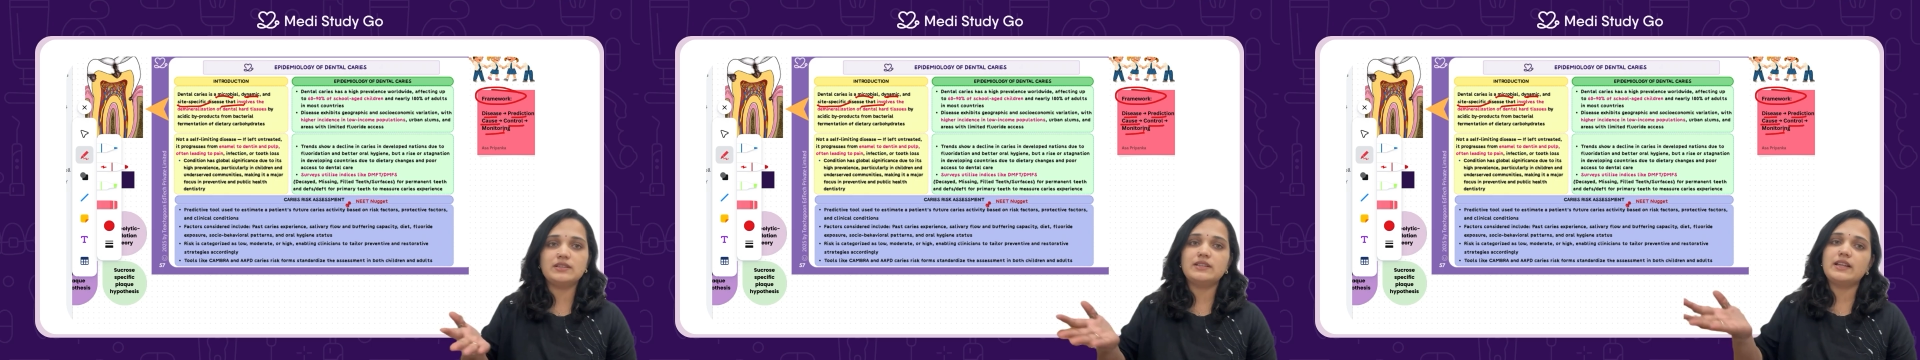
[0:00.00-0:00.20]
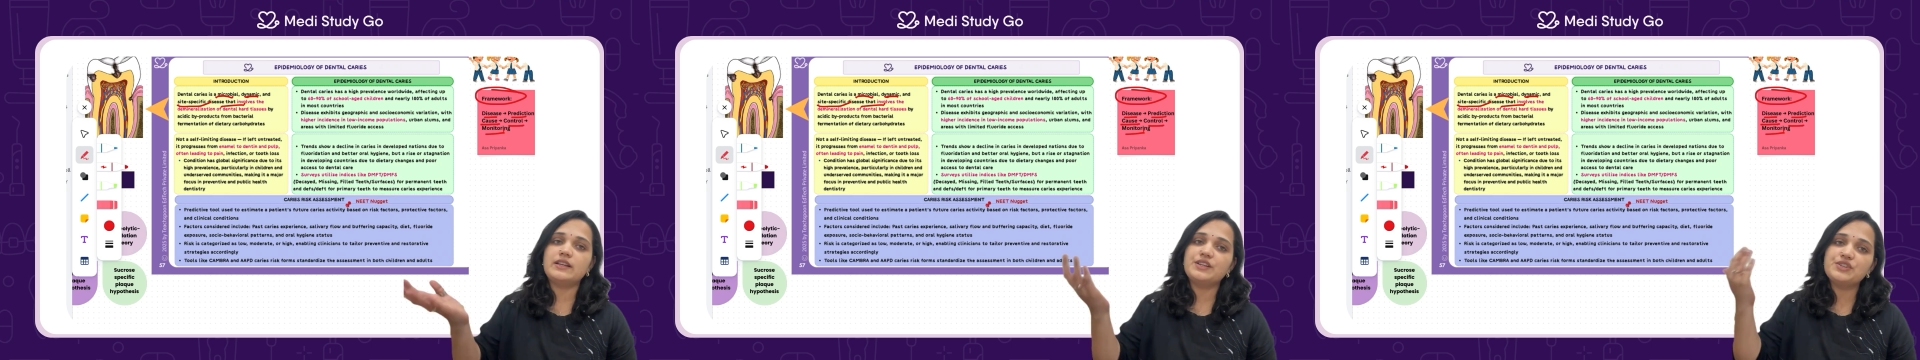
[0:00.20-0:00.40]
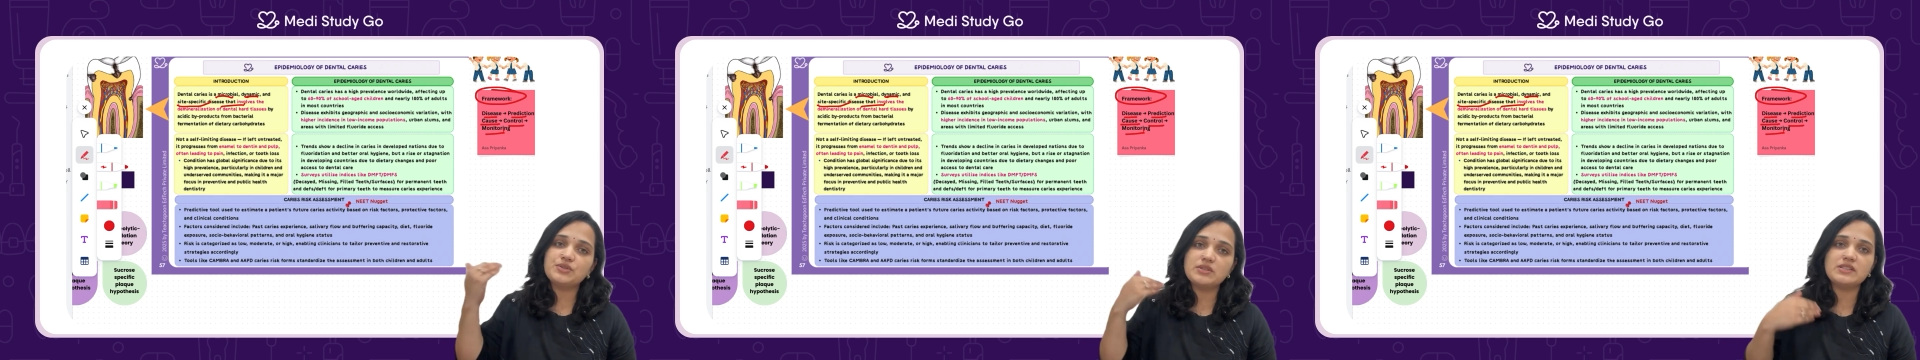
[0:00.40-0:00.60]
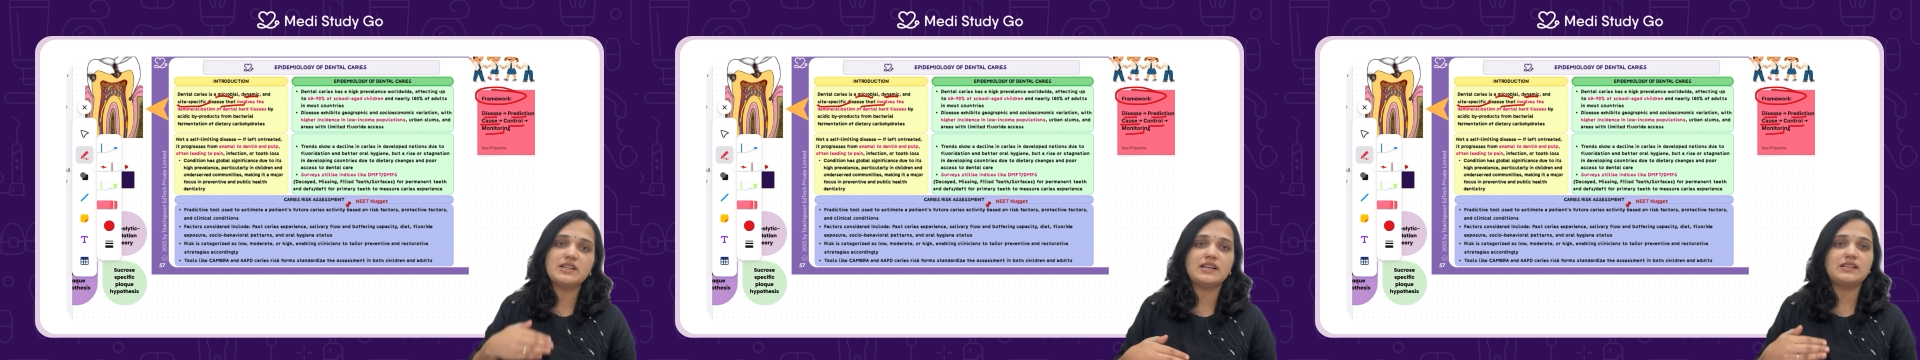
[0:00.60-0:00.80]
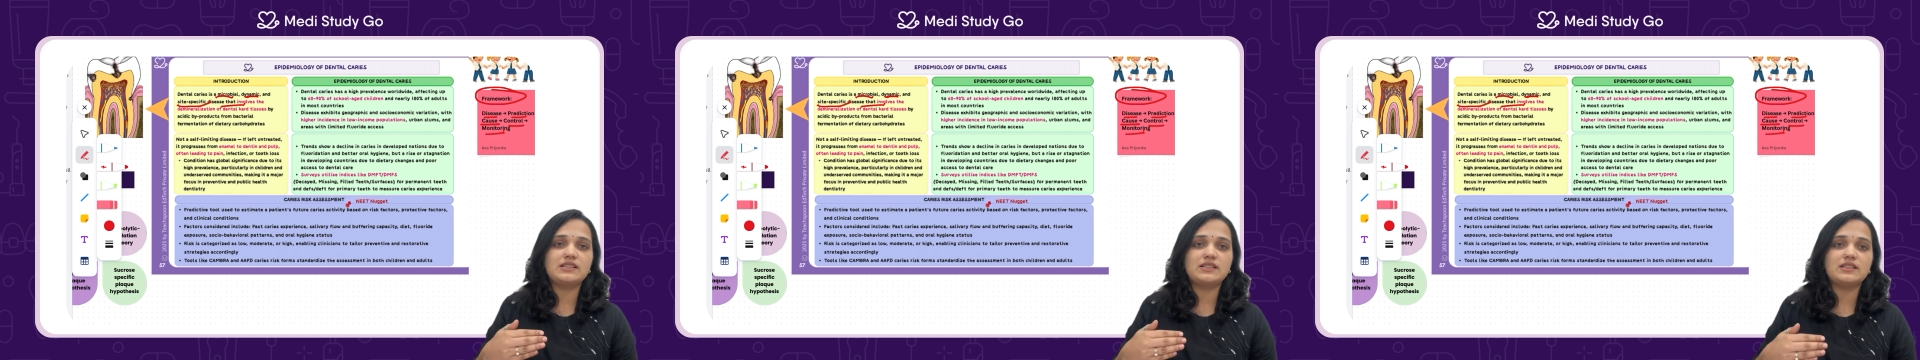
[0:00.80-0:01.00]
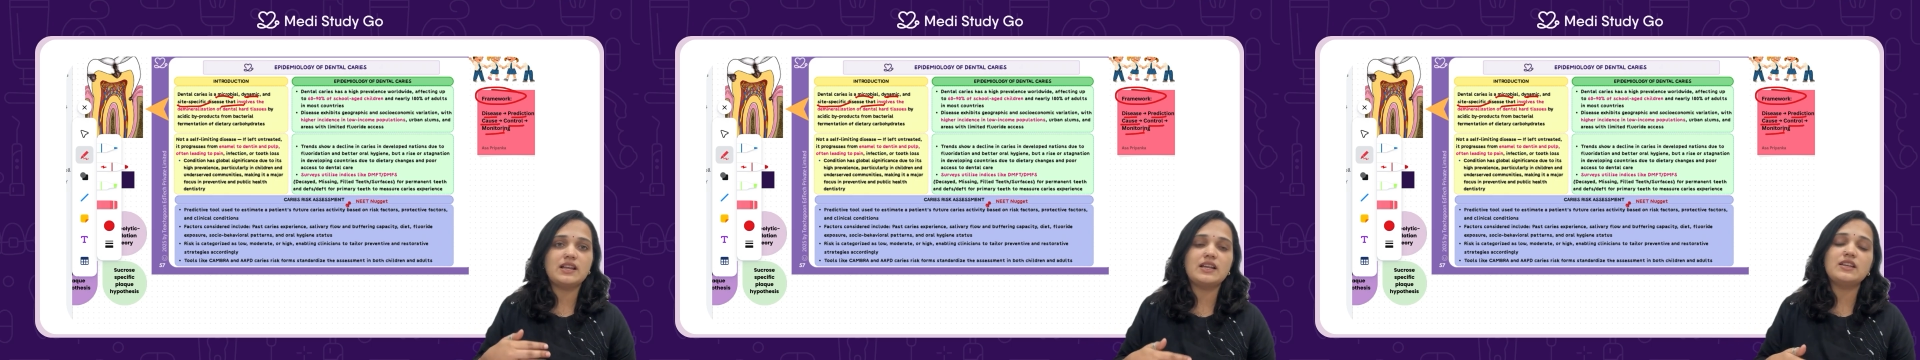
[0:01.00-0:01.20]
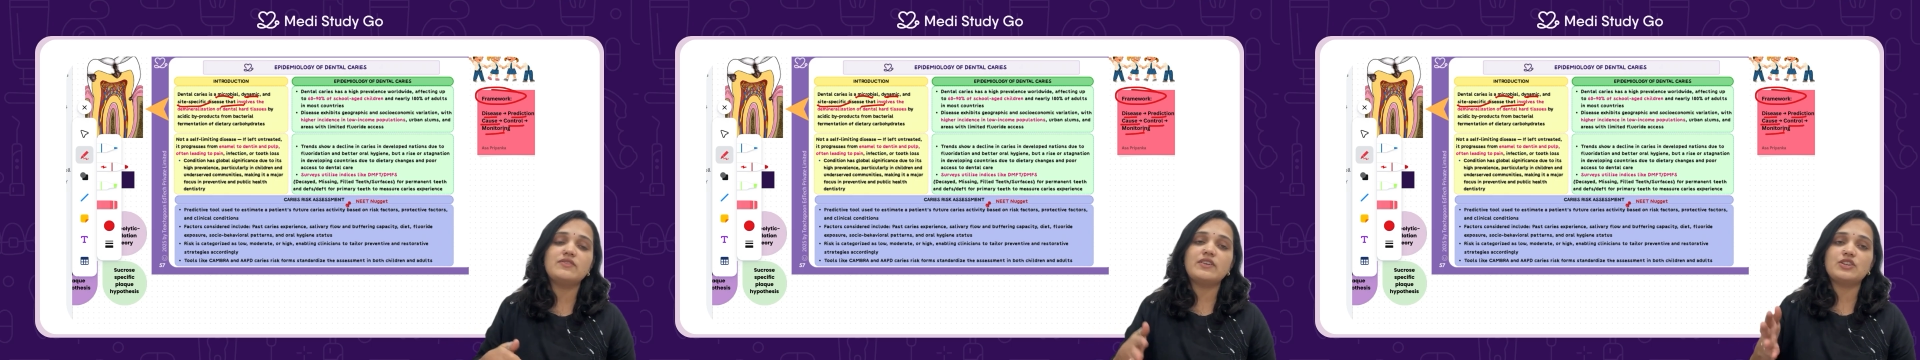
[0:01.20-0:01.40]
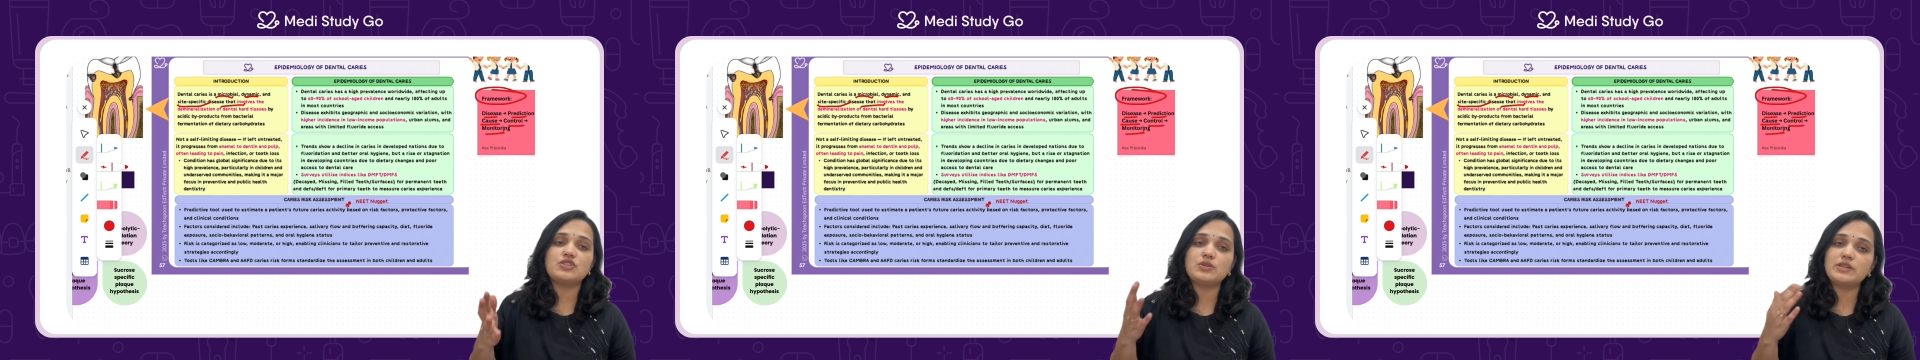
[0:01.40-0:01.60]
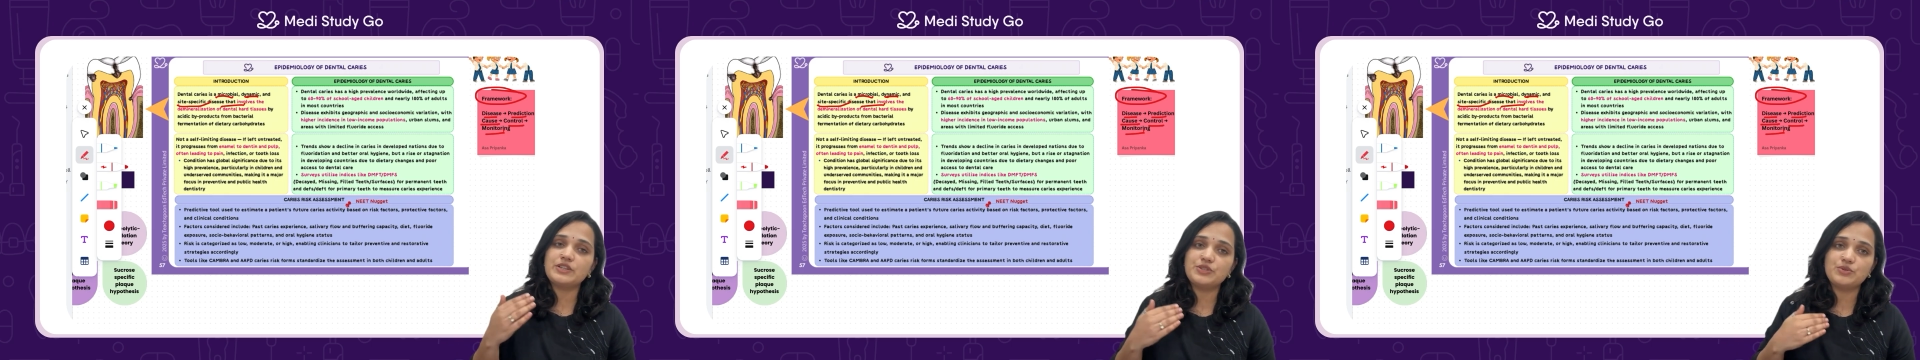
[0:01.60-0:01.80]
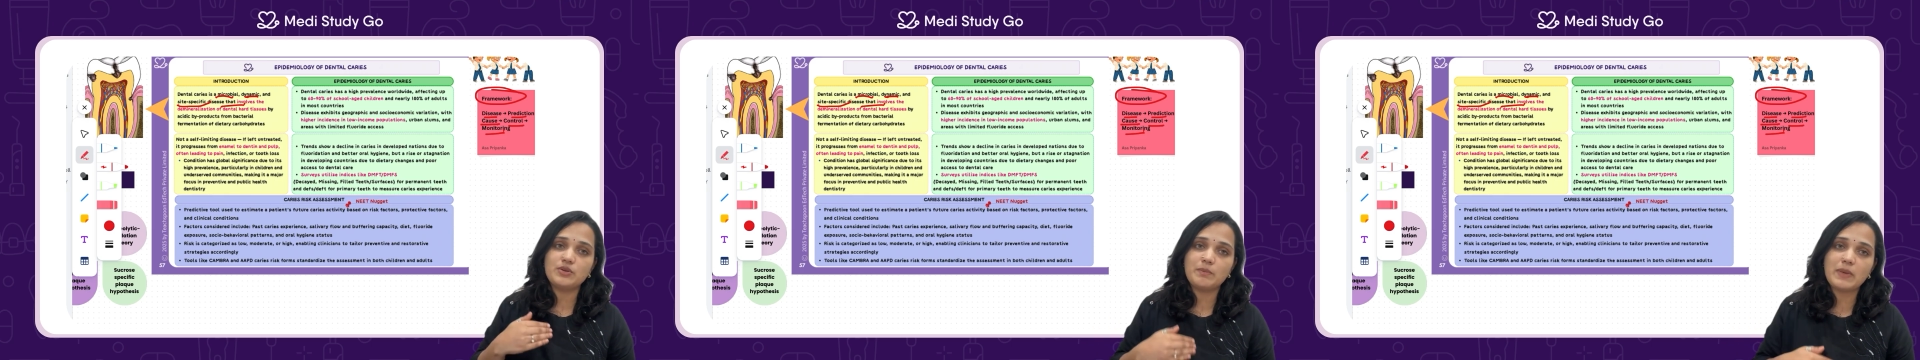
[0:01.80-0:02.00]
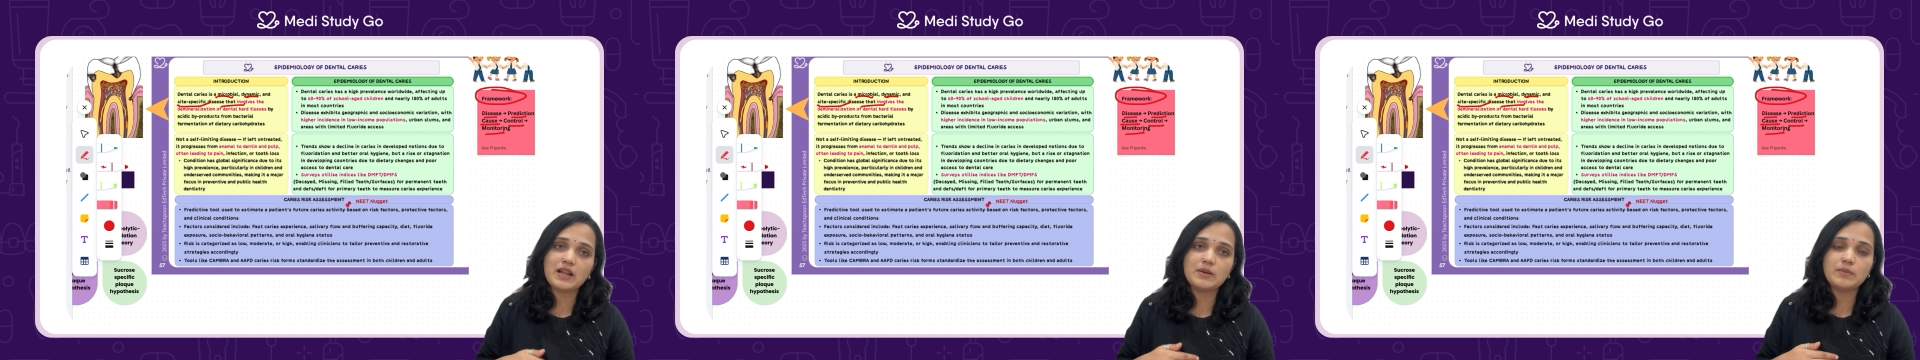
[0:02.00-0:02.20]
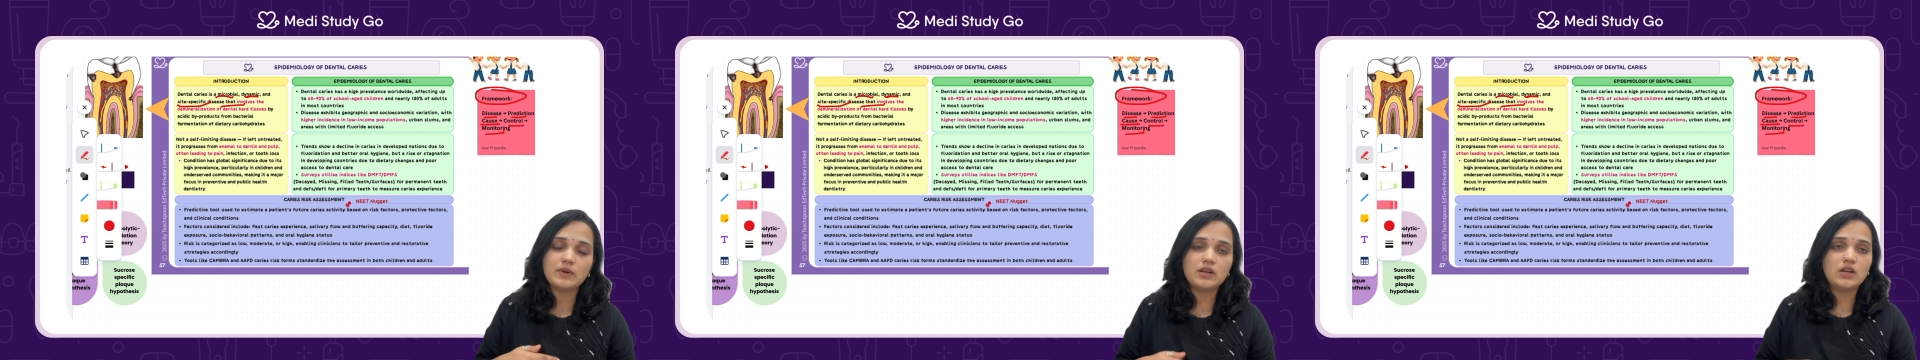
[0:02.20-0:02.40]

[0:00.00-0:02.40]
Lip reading: then into the dentin, and eventually into the pulp,